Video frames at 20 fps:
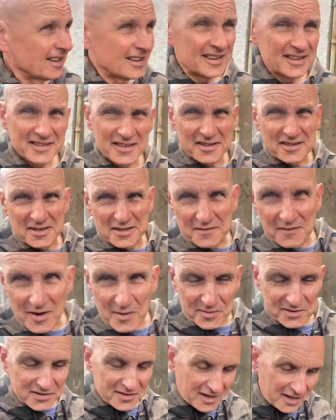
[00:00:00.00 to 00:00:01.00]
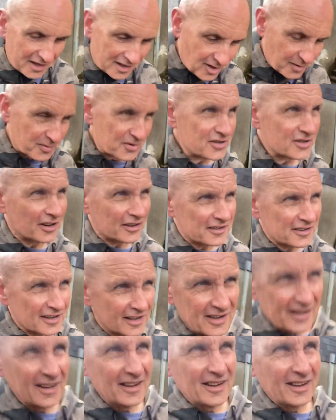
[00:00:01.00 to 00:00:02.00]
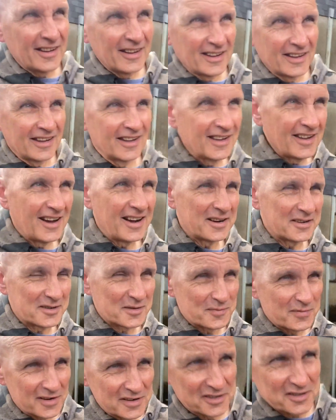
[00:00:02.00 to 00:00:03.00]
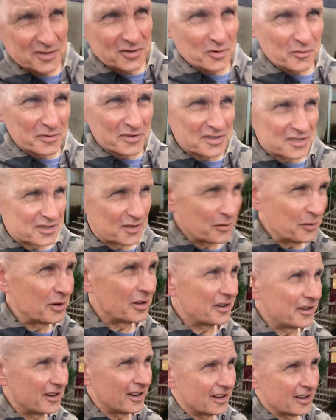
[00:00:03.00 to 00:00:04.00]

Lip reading: Since this famous nightclub shut, and I'm surprised it's not been stolen.